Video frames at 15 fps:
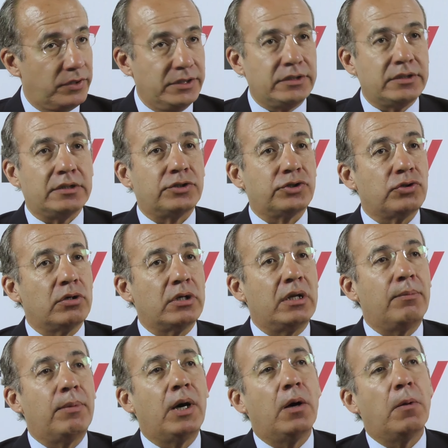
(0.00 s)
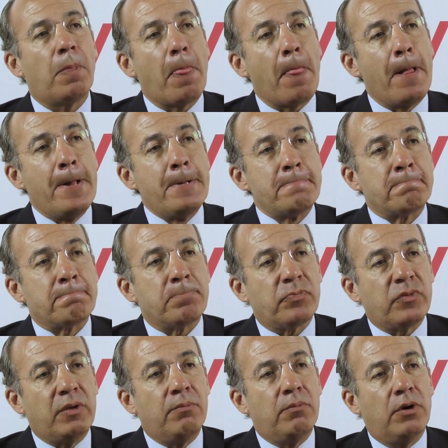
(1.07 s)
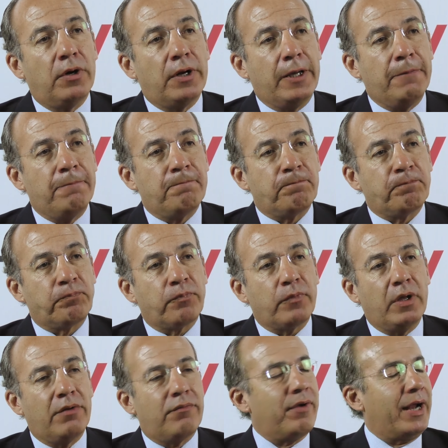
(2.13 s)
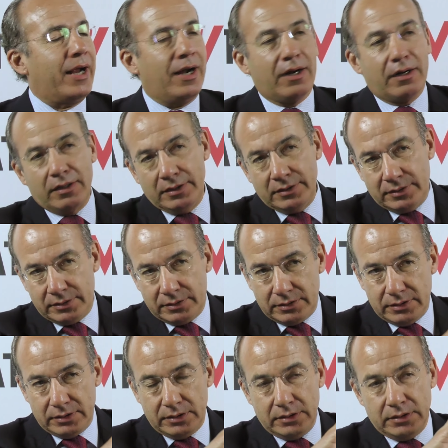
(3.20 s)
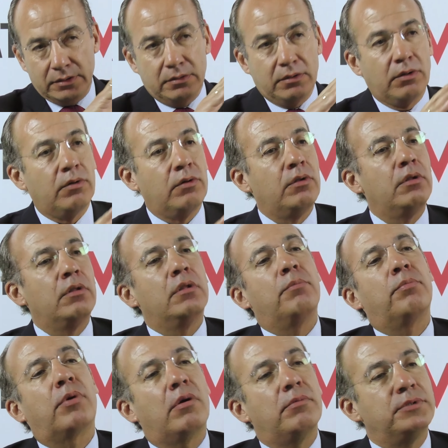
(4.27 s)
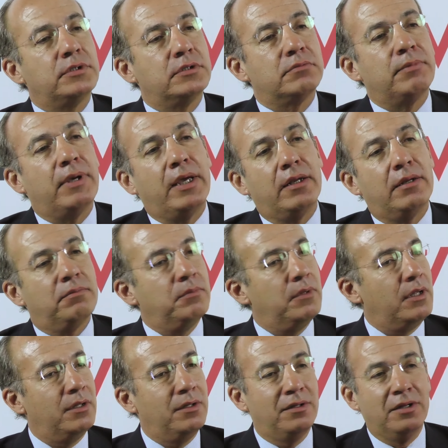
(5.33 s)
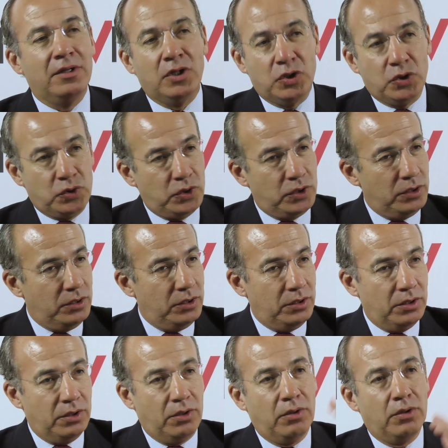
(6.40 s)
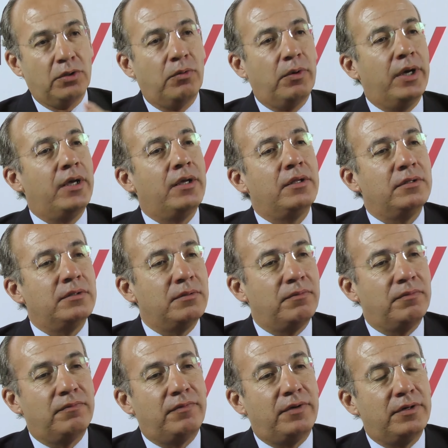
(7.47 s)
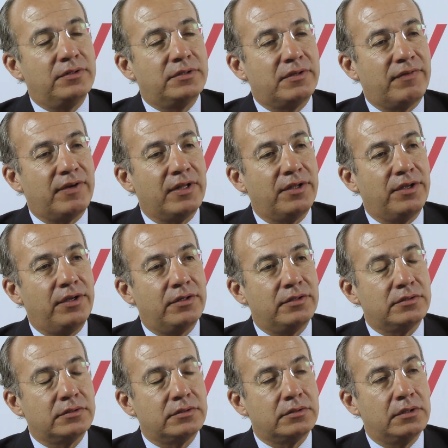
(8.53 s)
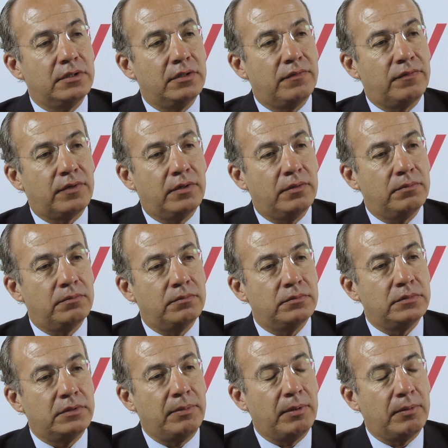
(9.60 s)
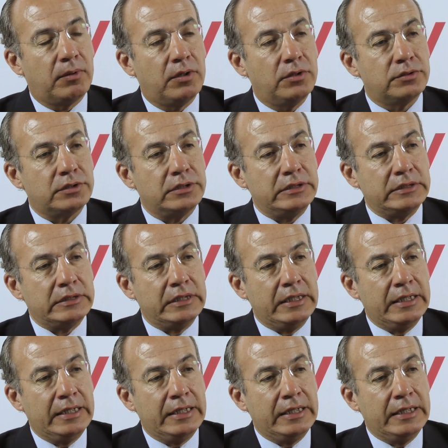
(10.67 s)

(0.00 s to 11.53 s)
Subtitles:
instance, talking about money, regardless of all the promises made all the way in several years from developed countries,